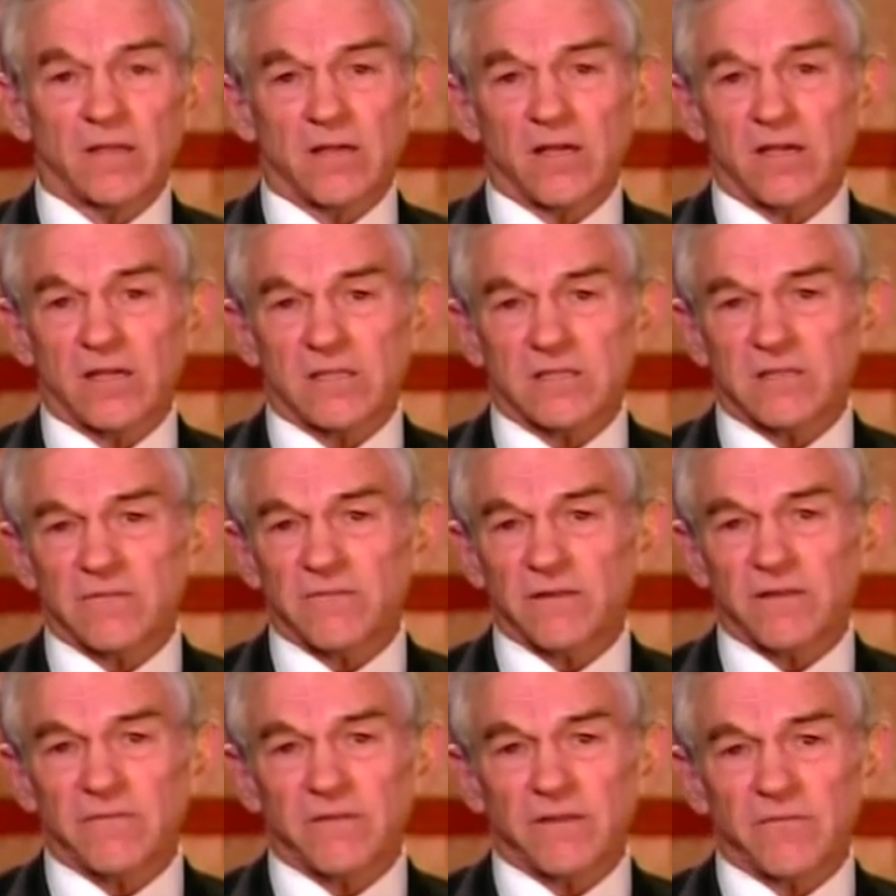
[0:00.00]
The cost of
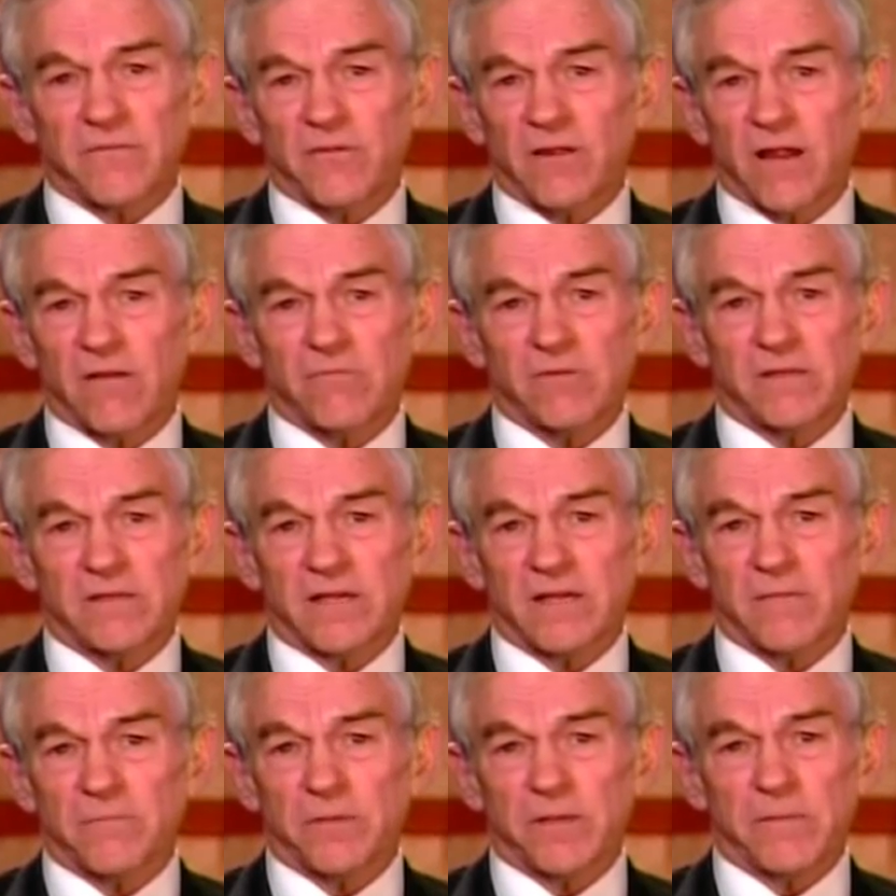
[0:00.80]
living for our
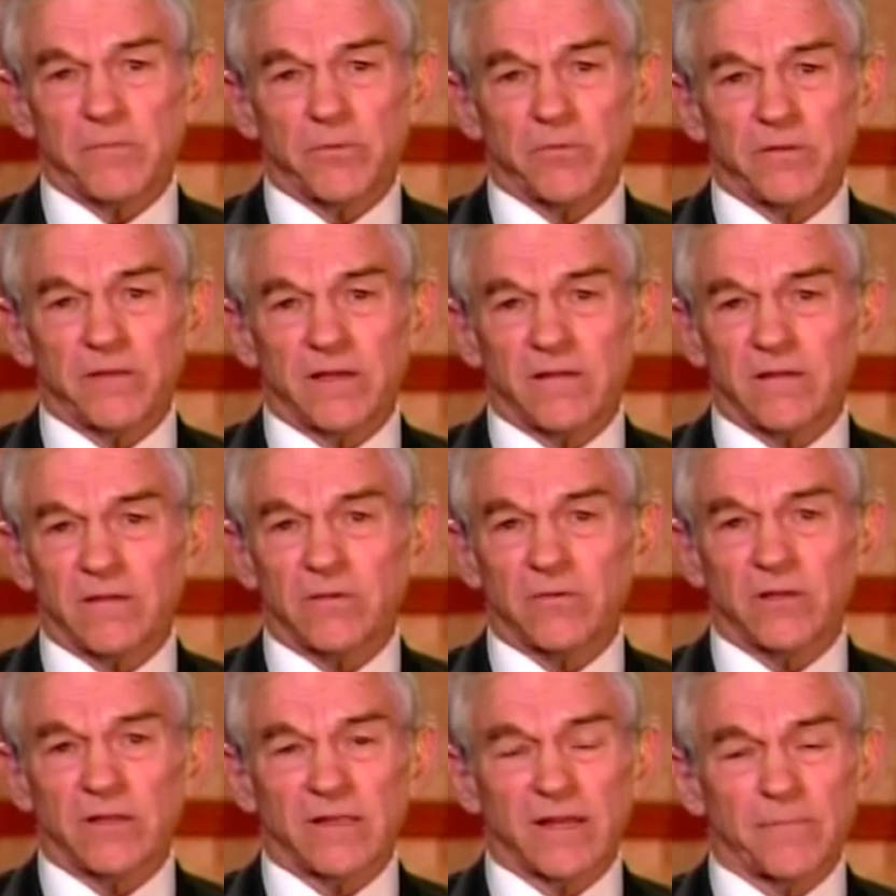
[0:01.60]
retired people now are
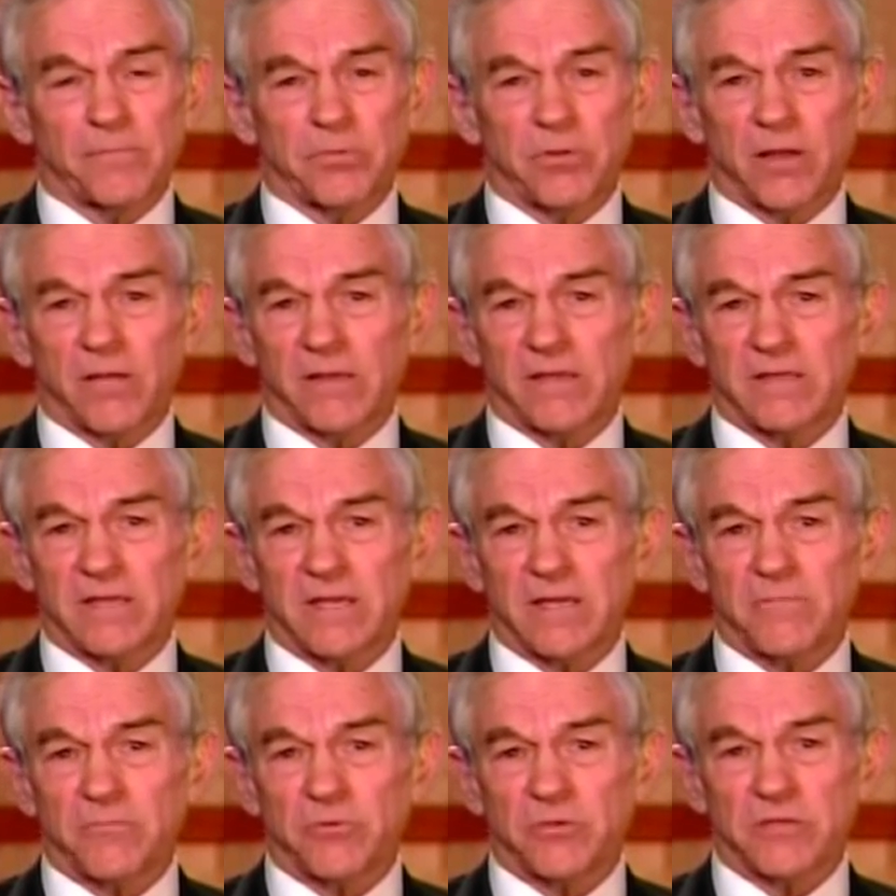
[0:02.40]
going up probably
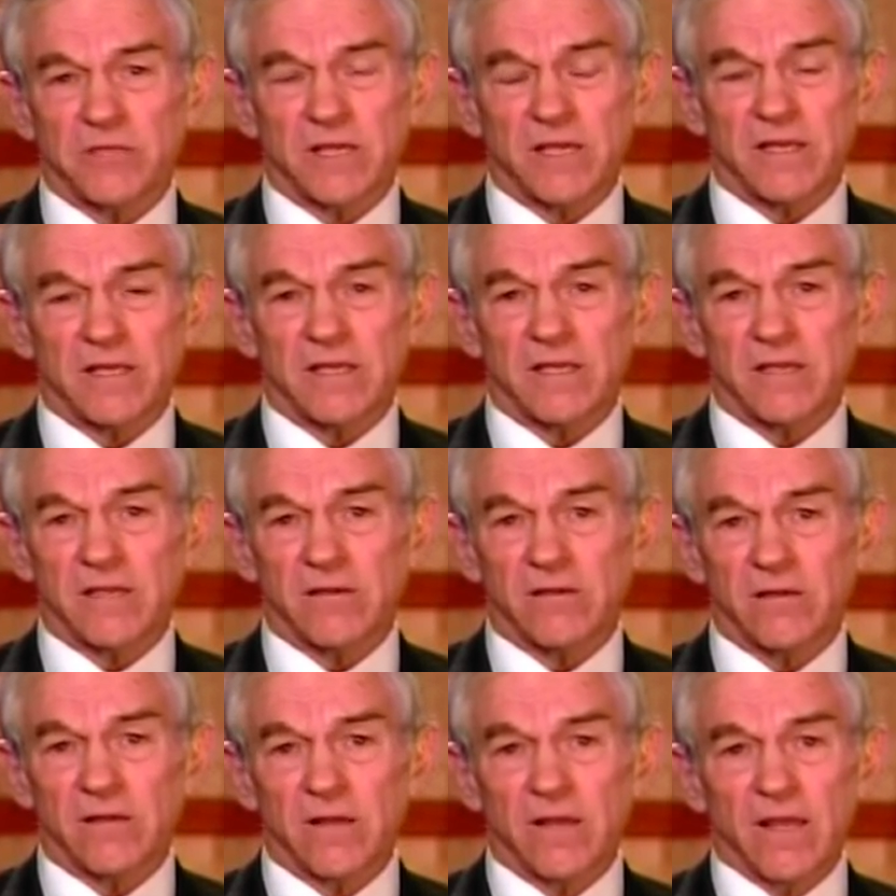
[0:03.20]
10% a
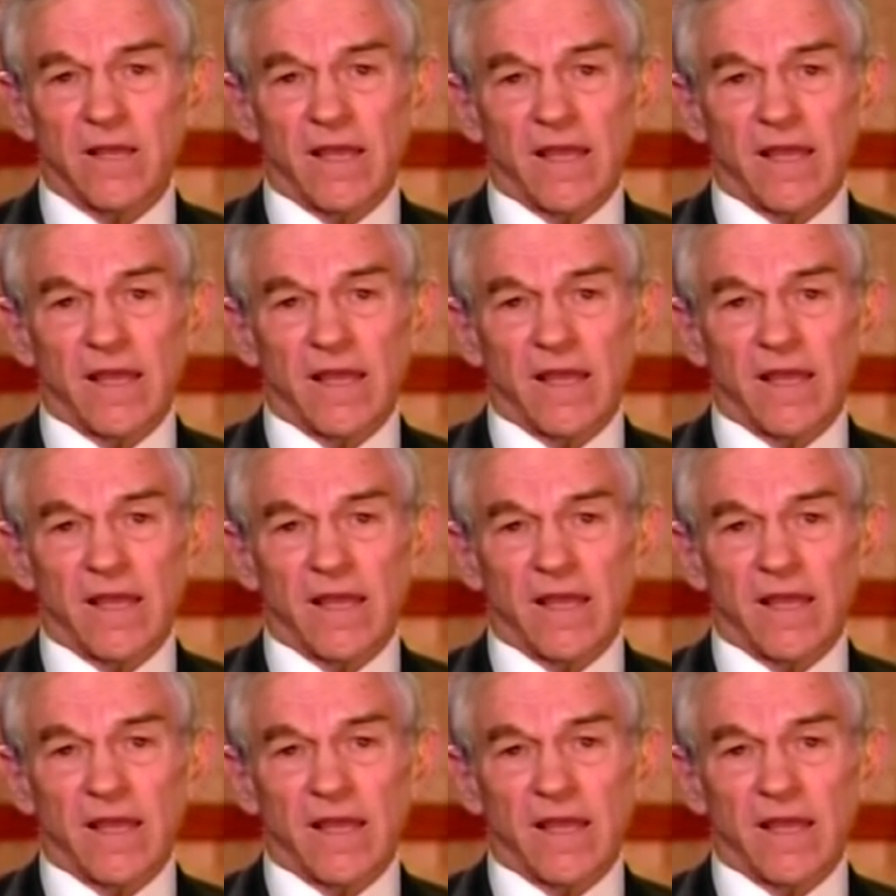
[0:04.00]
year,